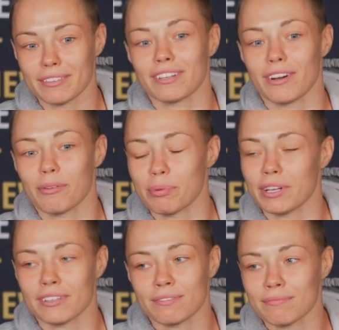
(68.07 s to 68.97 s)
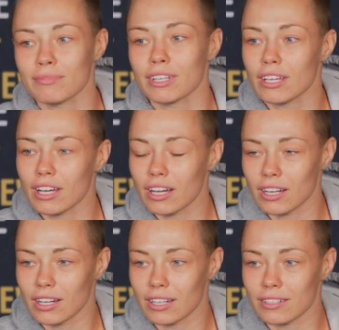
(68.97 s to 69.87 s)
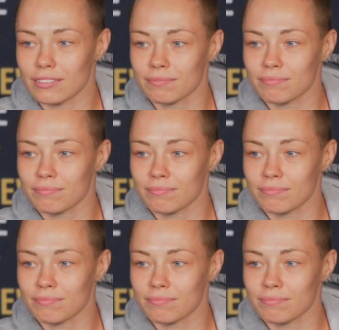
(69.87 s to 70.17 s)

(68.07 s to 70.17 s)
you know, but, uh,